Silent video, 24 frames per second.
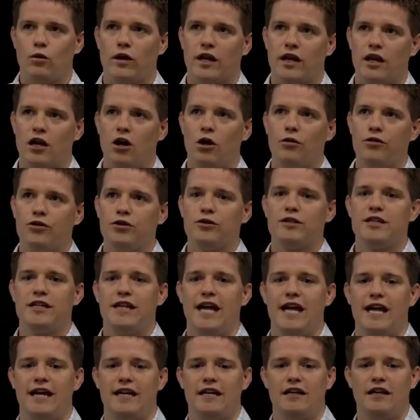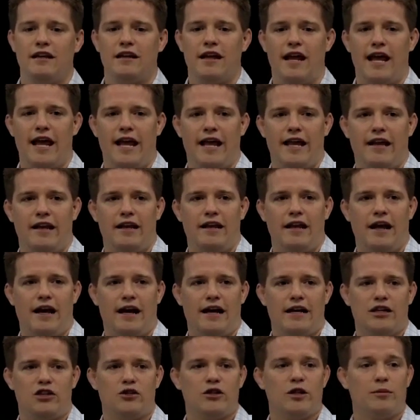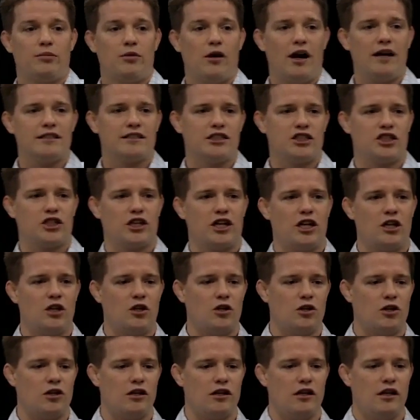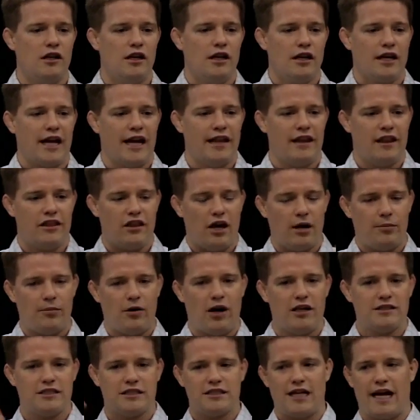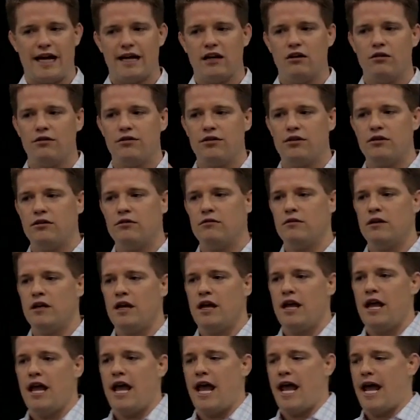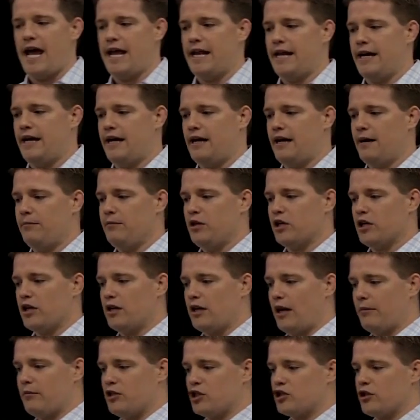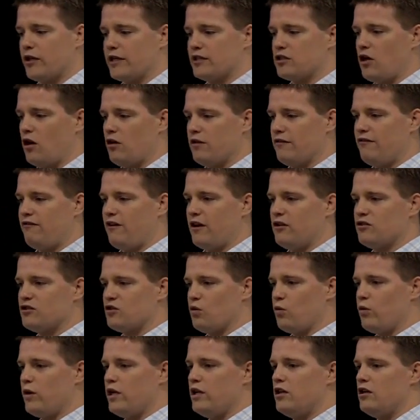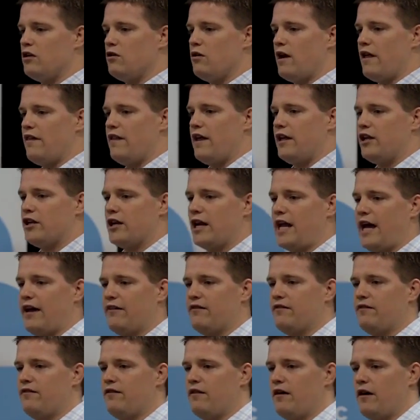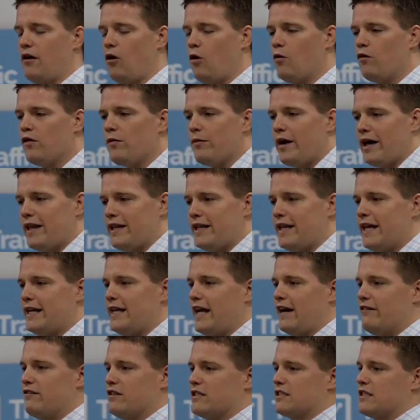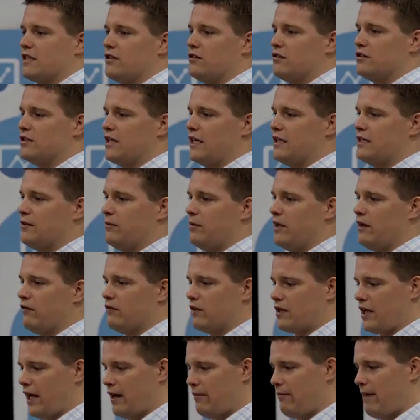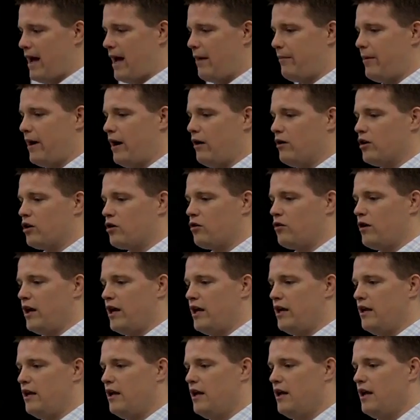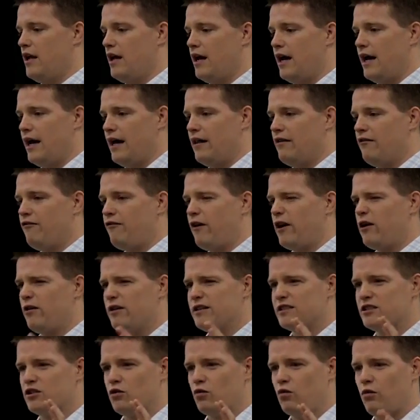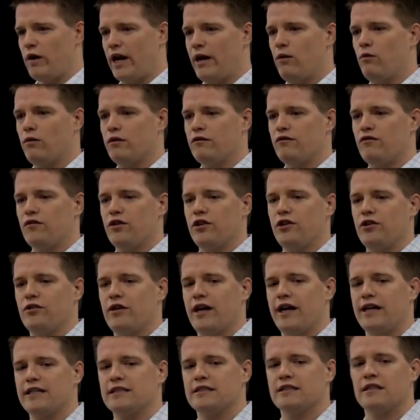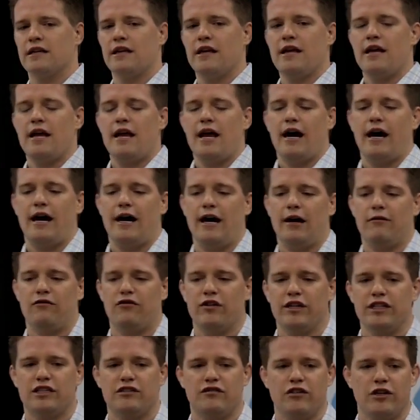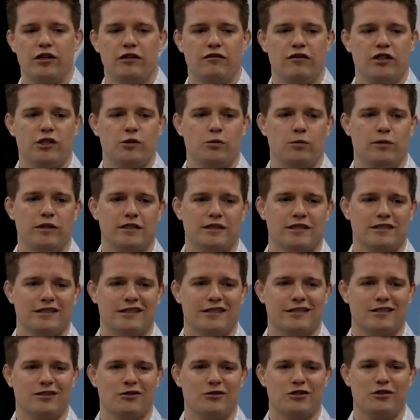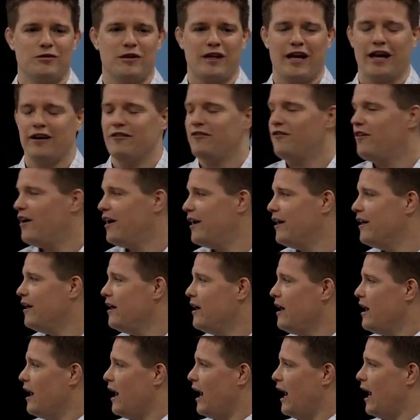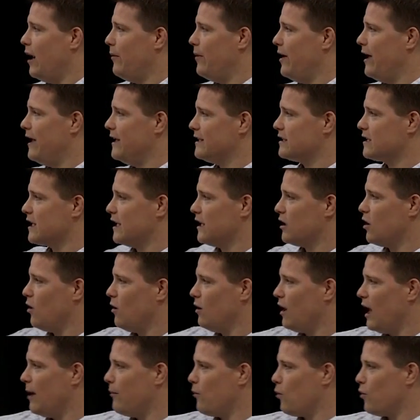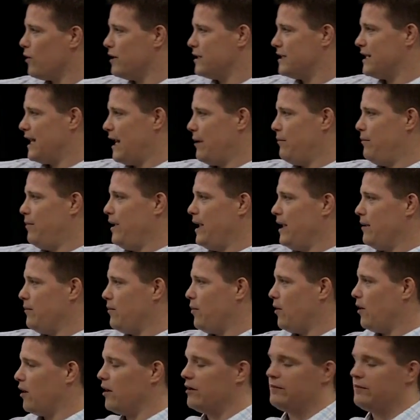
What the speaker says: we're gonna go through today, and during the process, you're gonna learn kind of the thought process I go through. And I'm gonna show you guys all the funnels that we do, and then you're gonna have, hopefully by the end, have the skill set to be able to kind of map out and create the funnel that's the right one for you guys, for each of your individual businesses. So it should be kind of fun. And it's going to go a lot more into that bait